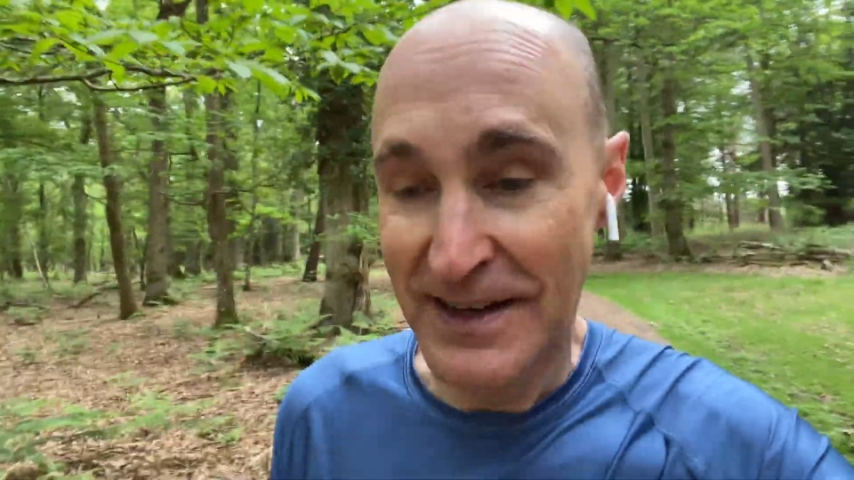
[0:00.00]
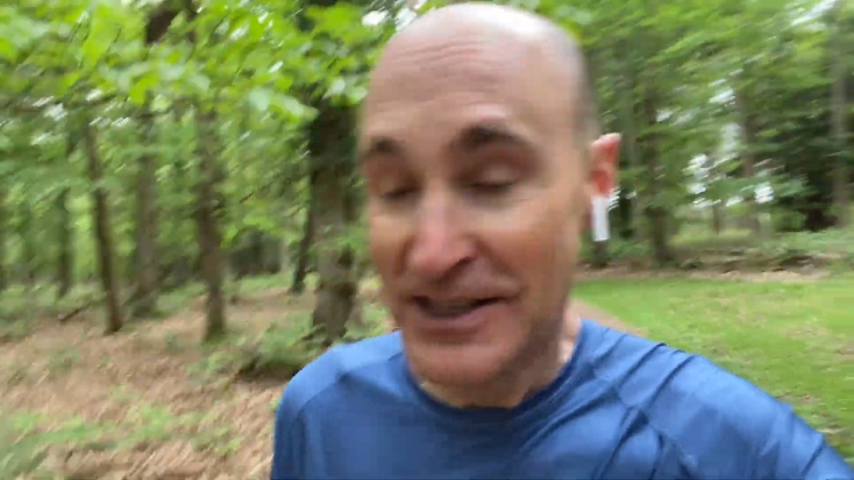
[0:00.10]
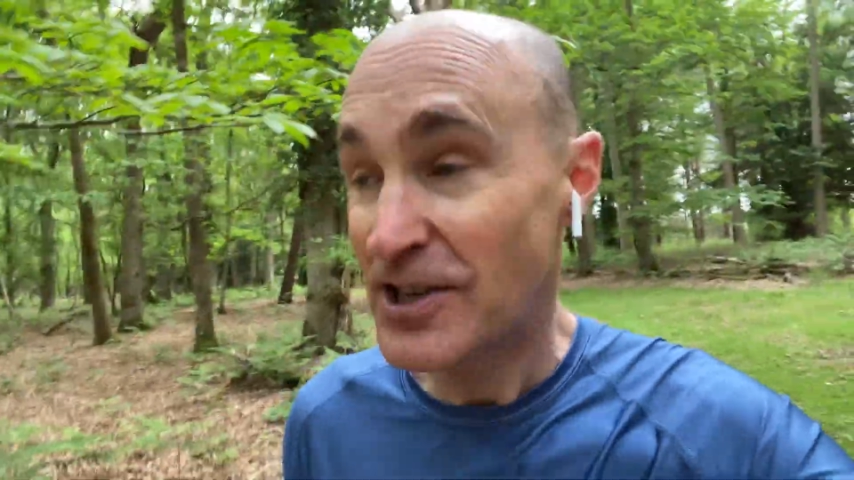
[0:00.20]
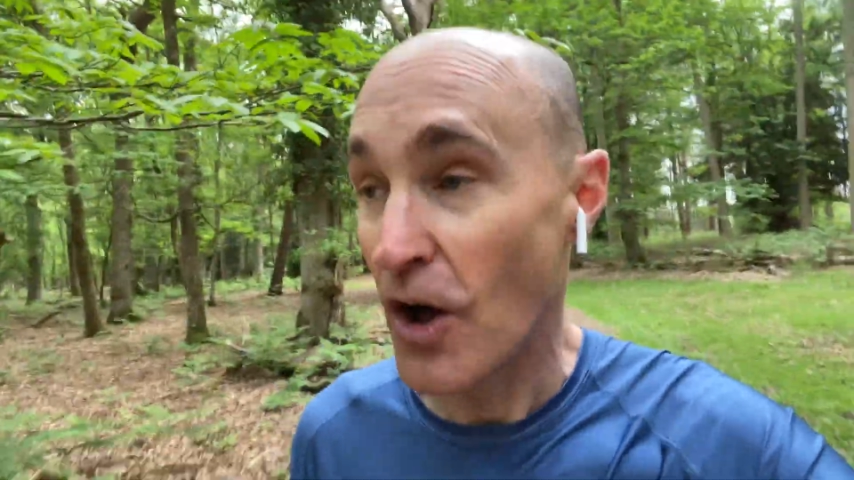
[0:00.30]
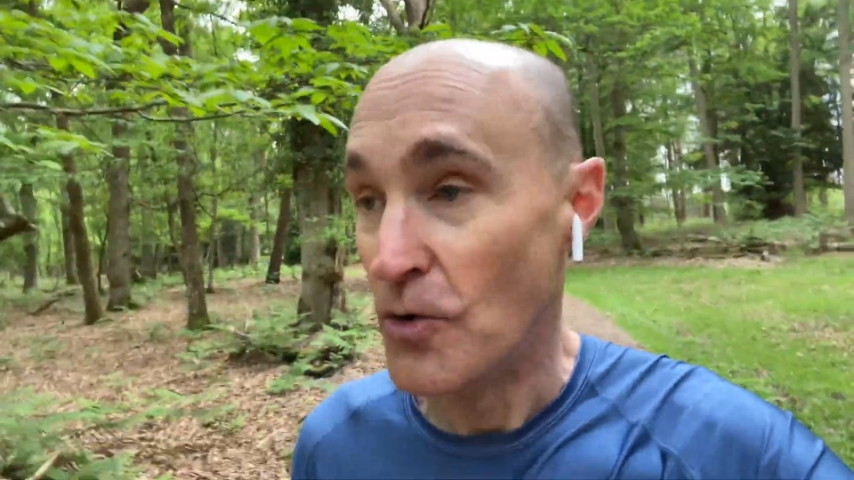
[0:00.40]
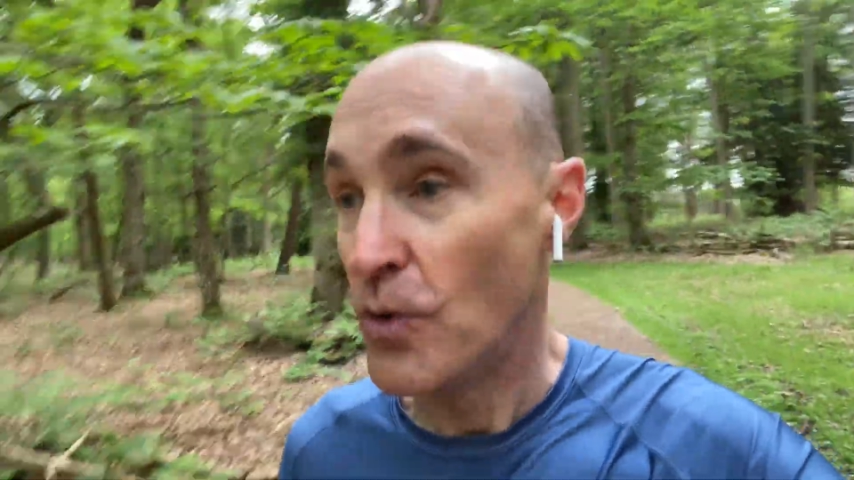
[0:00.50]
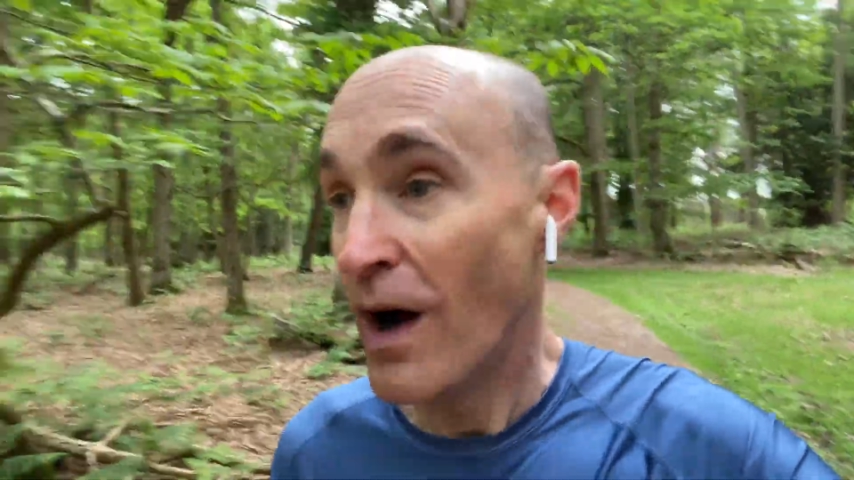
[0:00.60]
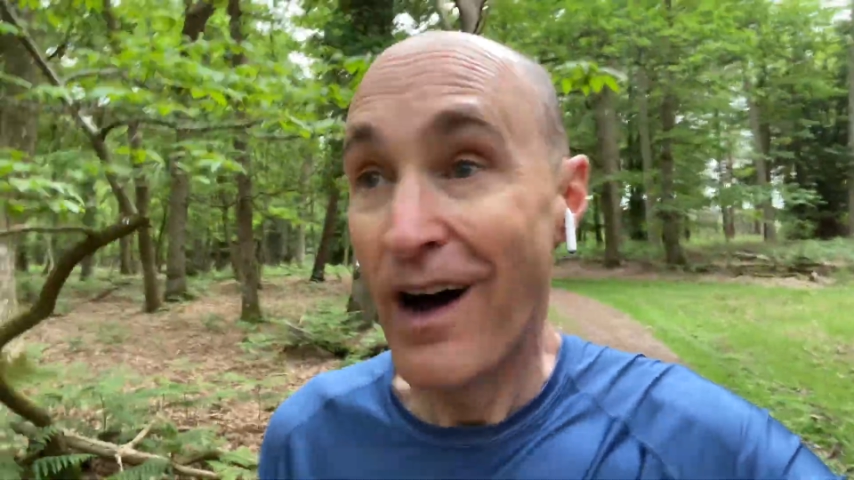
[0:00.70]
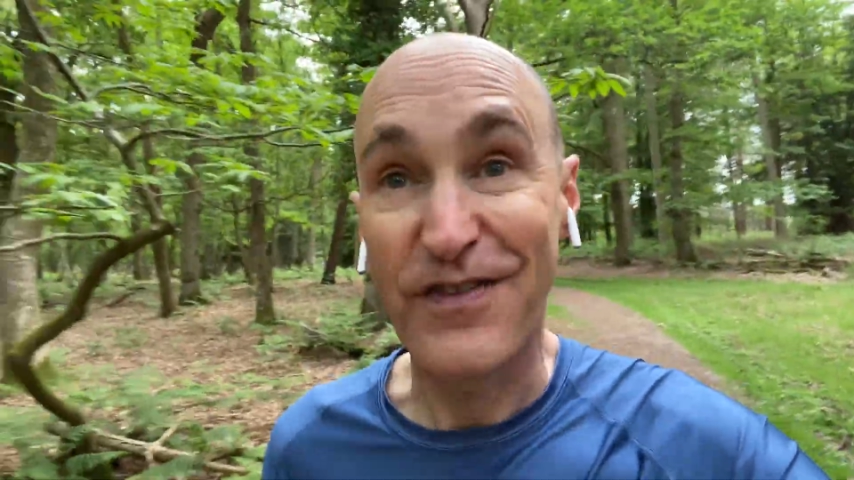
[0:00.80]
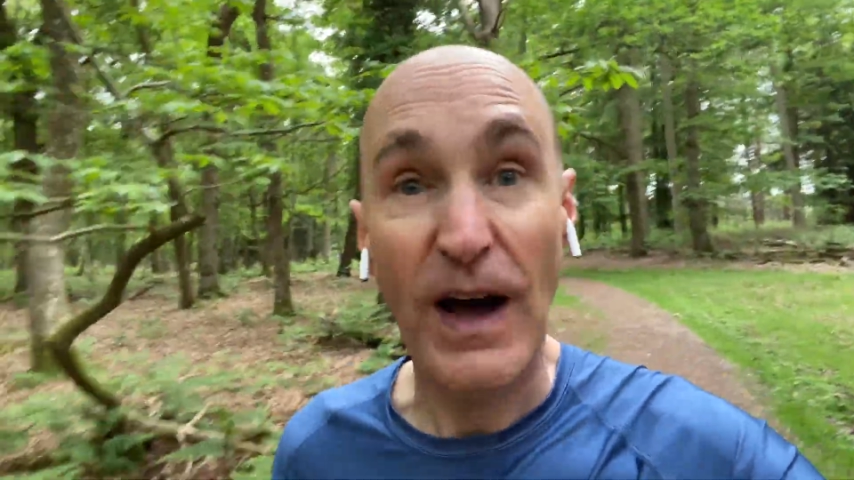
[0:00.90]
So
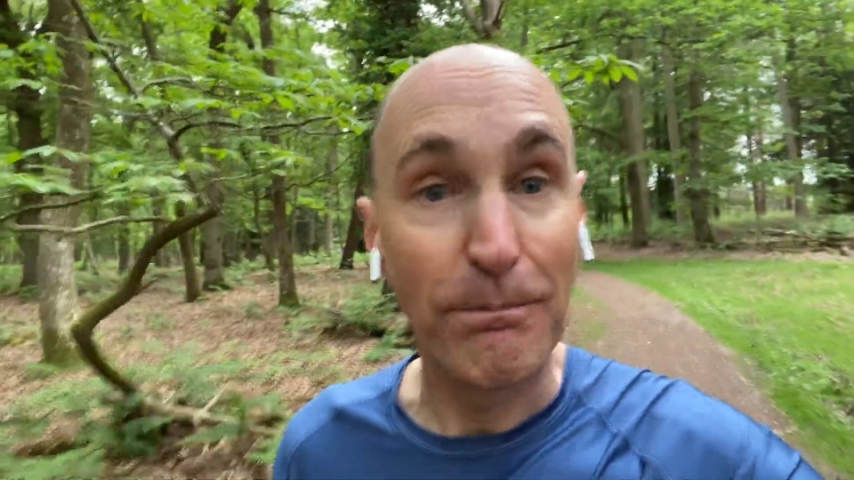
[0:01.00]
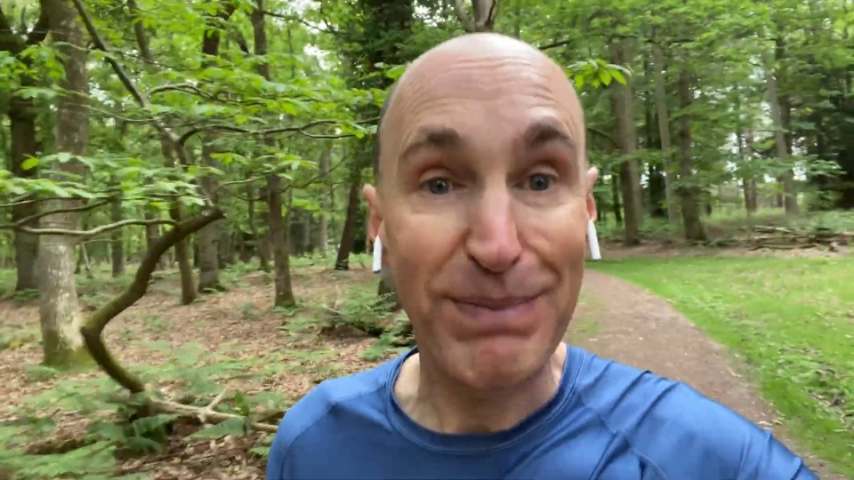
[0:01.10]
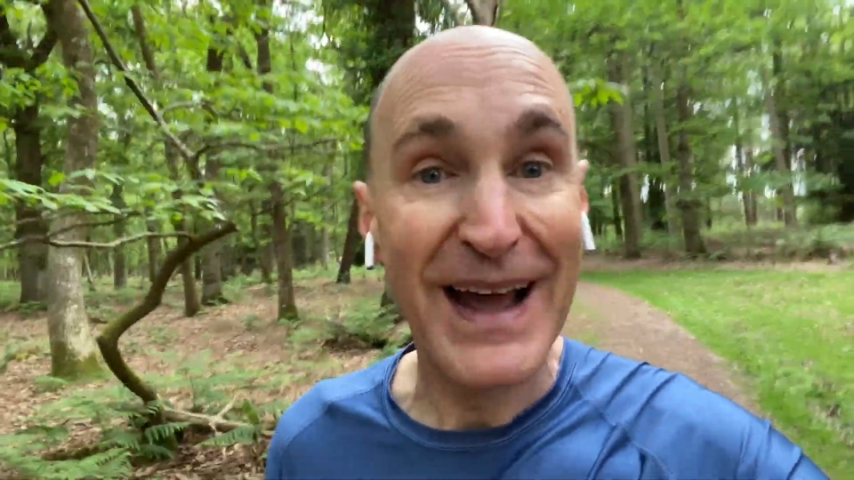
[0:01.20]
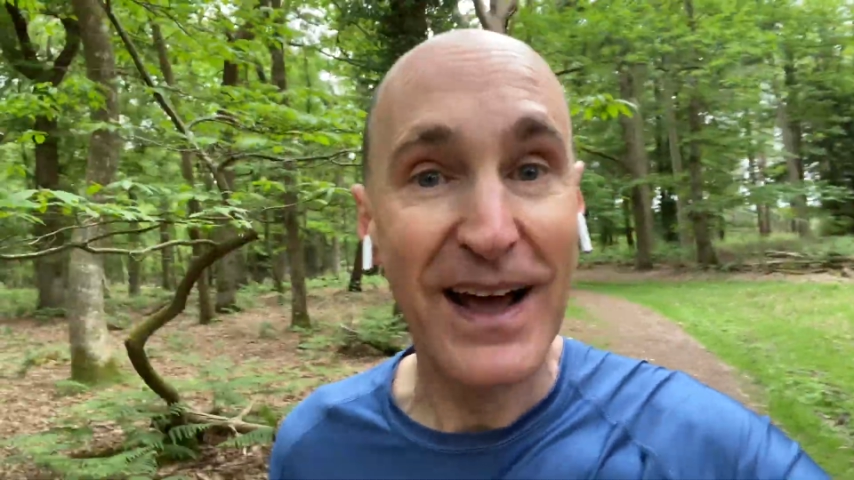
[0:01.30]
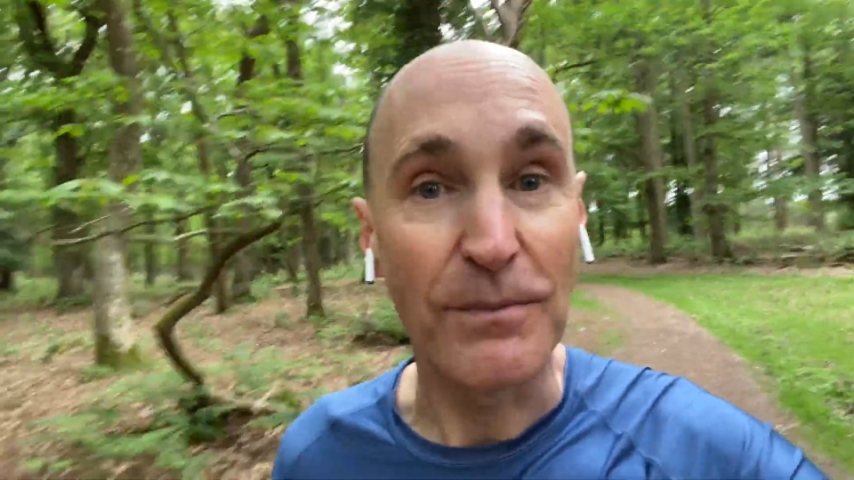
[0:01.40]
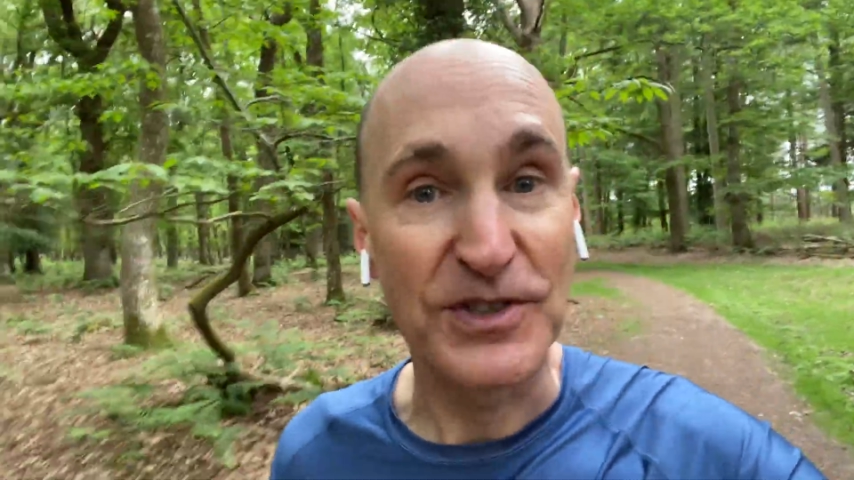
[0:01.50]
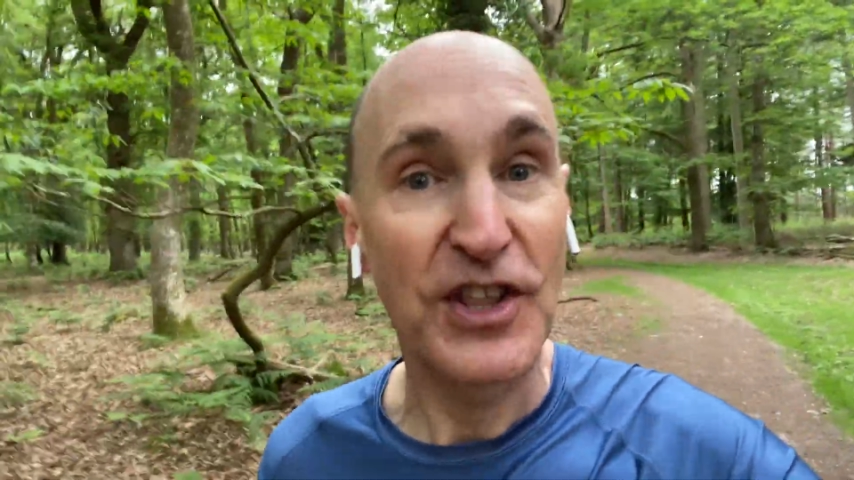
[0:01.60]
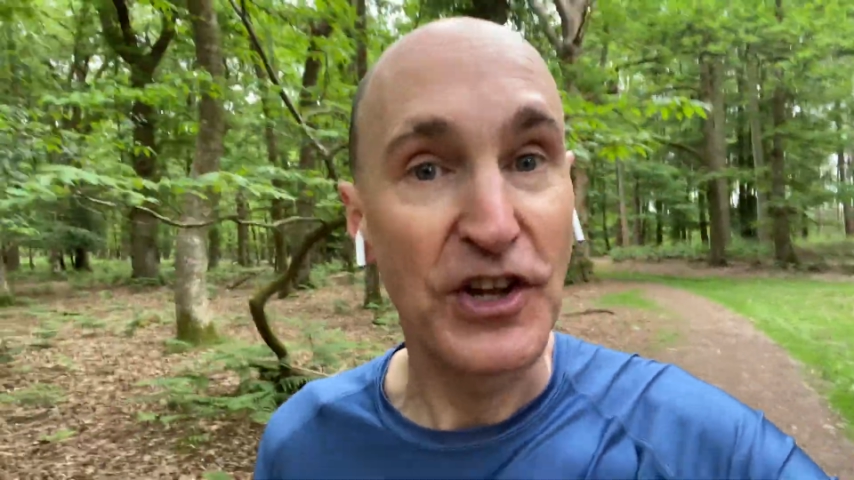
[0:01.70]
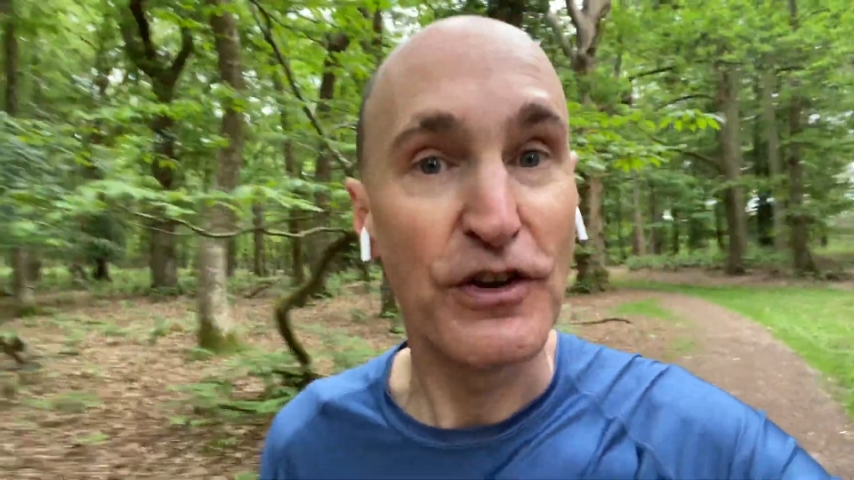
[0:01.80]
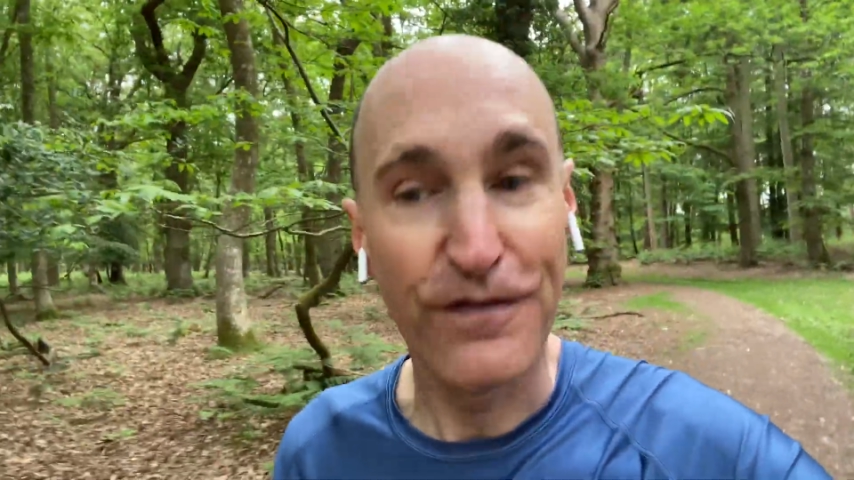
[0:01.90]
I've come back up to the New